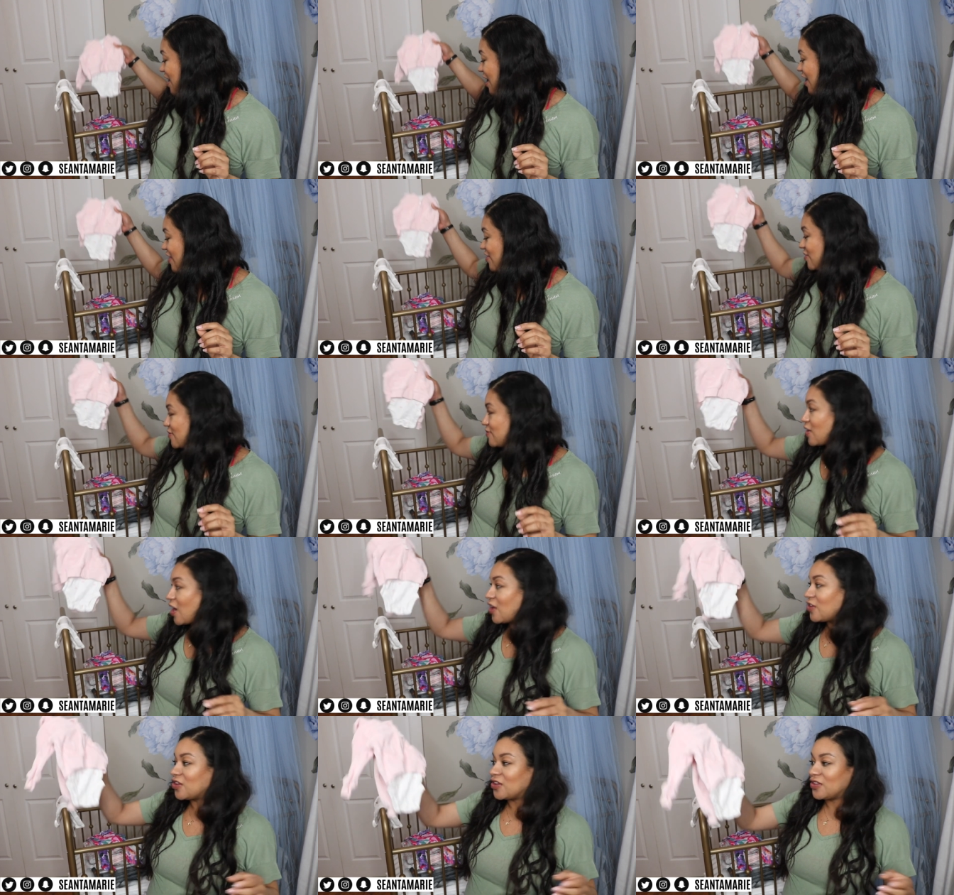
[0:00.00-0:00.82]
And
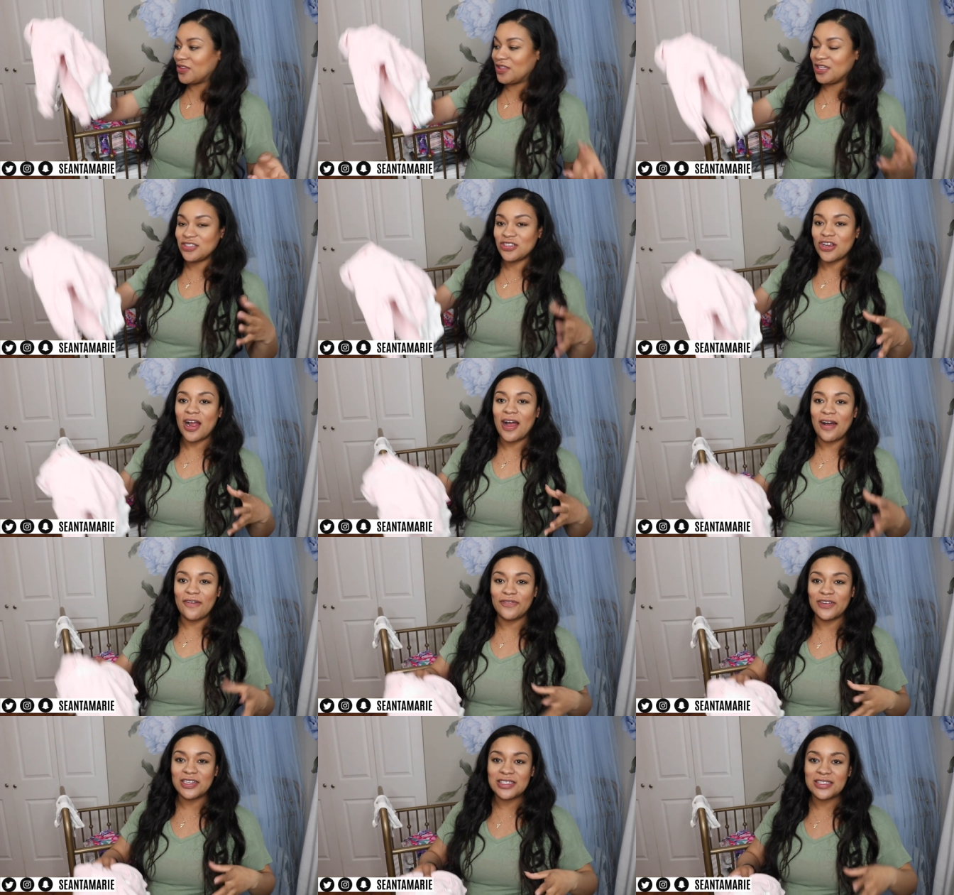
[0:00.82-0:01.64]
uh, these are
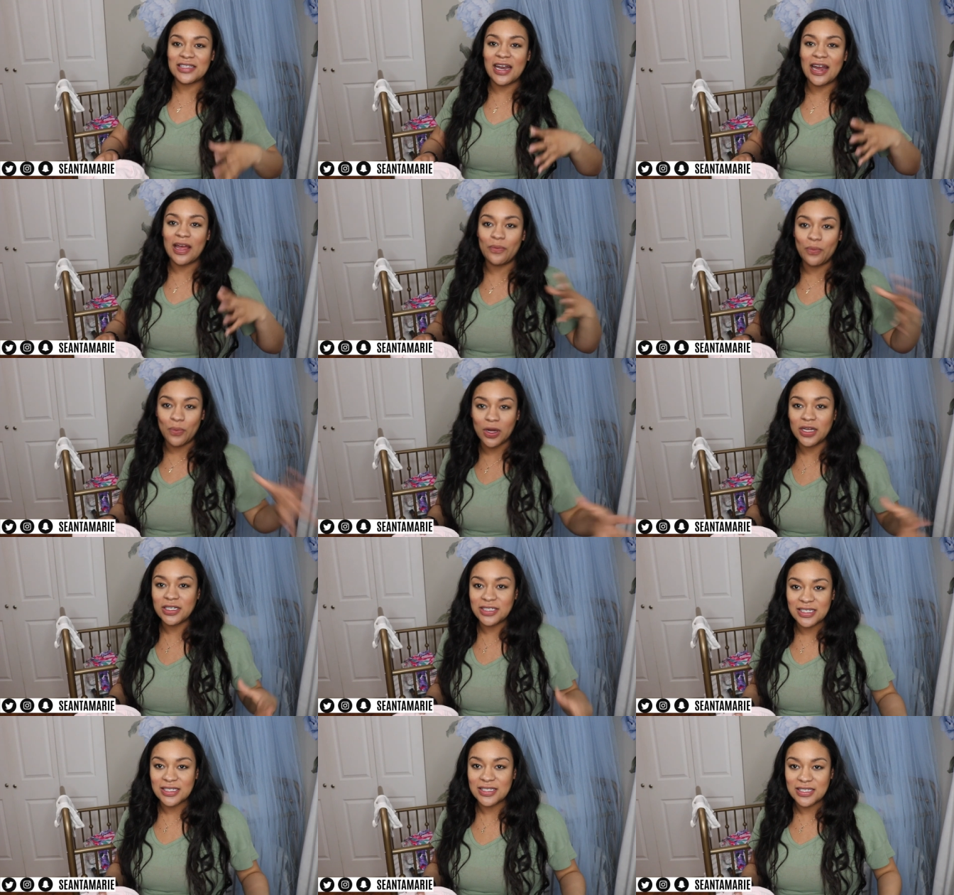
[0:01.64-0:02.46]
outfits that I
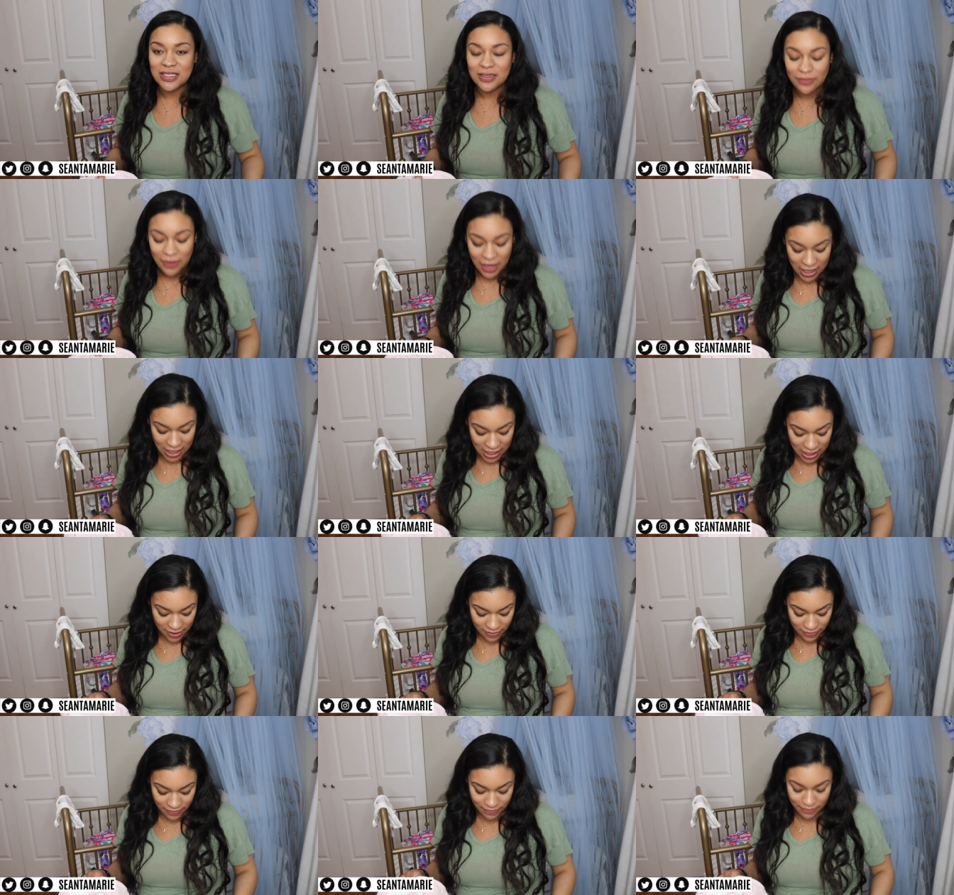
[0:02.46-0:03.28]
want to see
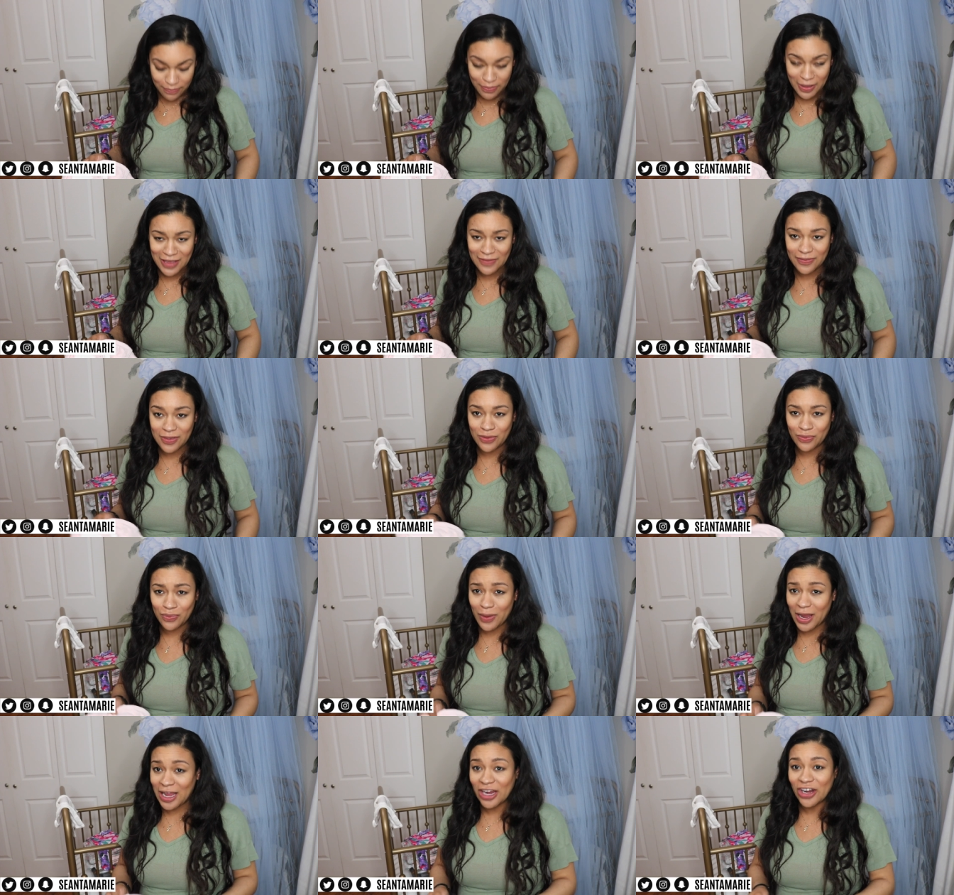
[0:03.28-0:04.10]
my baby
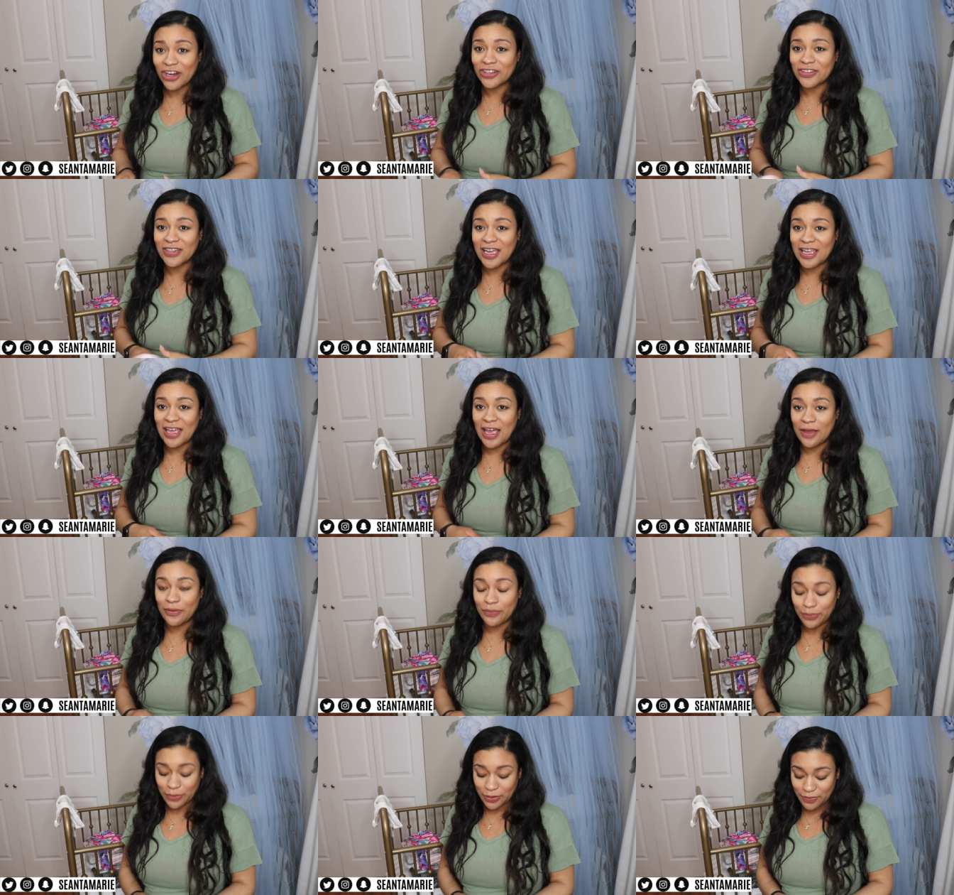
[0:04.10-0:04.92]
wear. Like
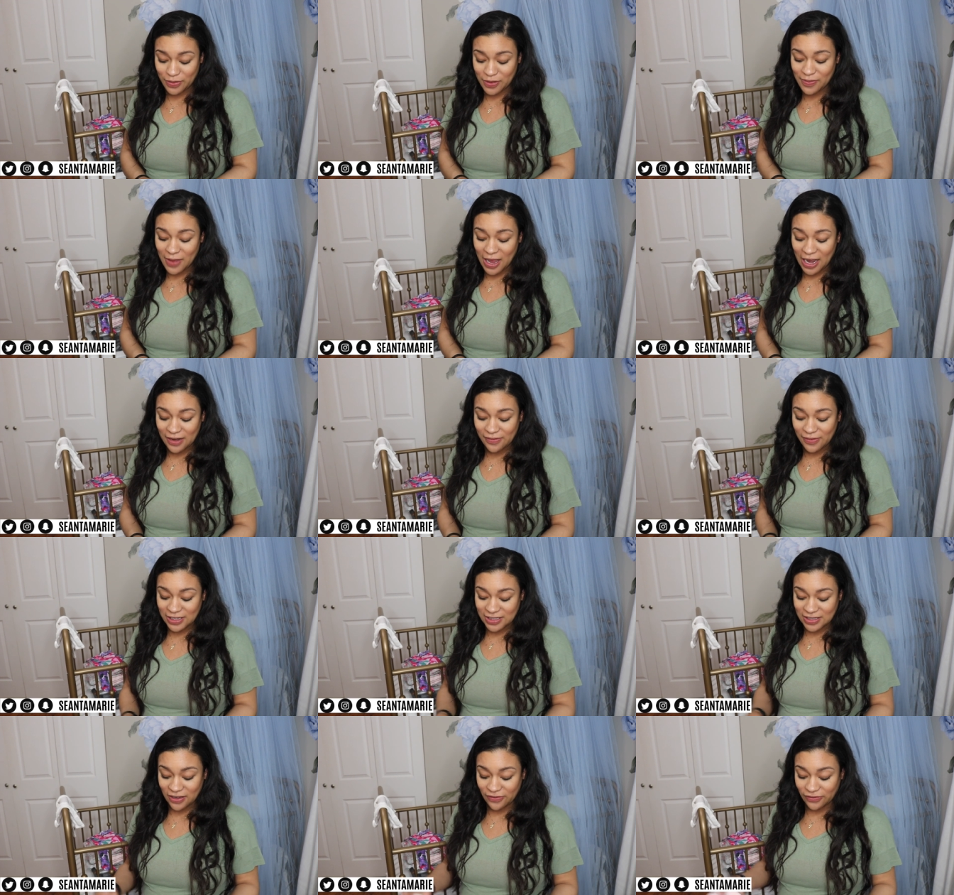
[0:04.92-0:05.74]
I would be mad at
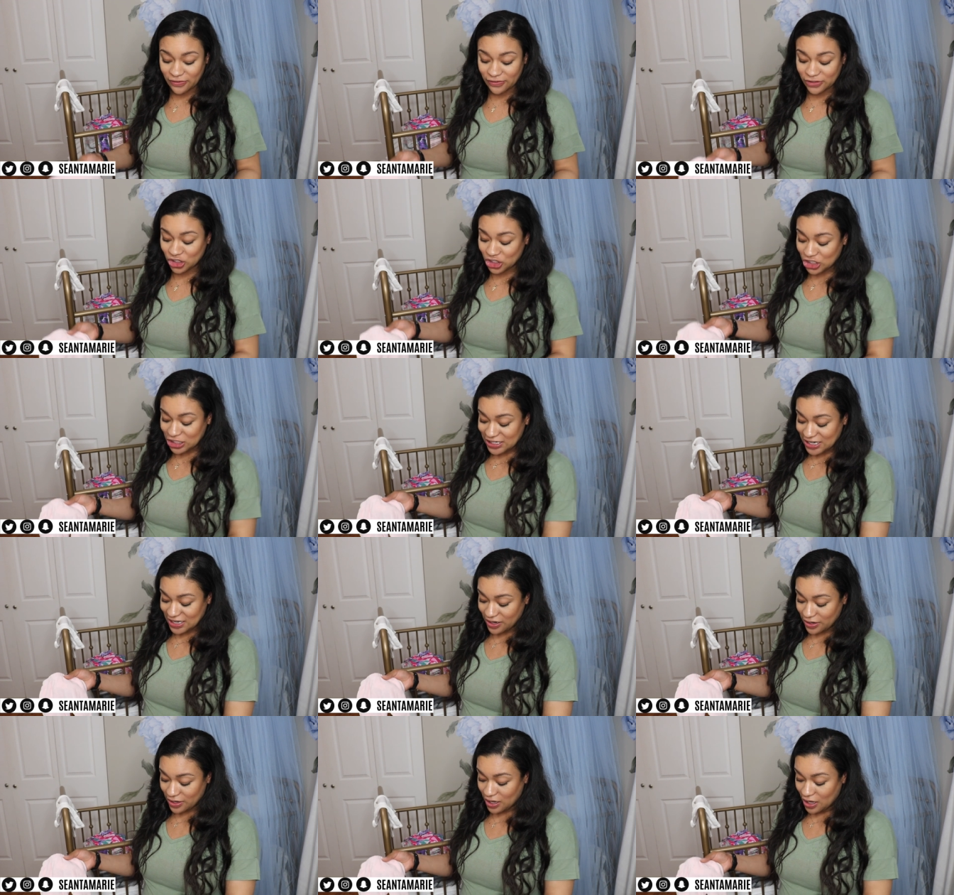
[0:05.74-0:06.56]
myself if she
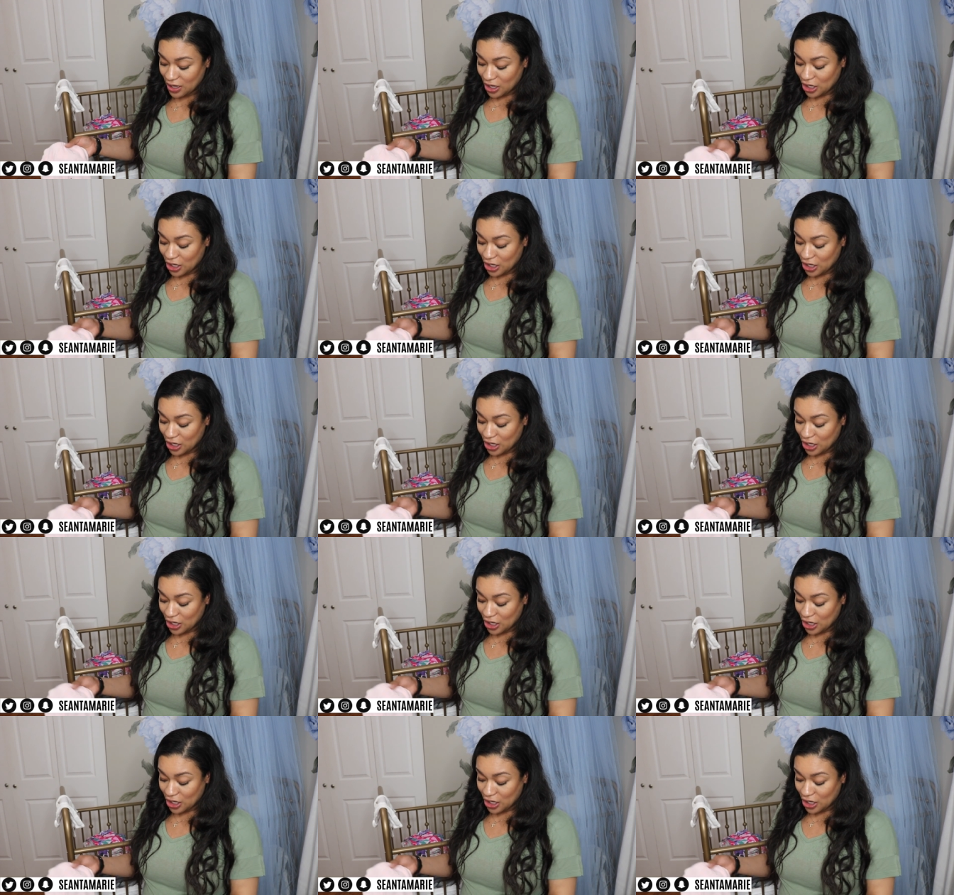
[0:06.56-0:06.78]
didn't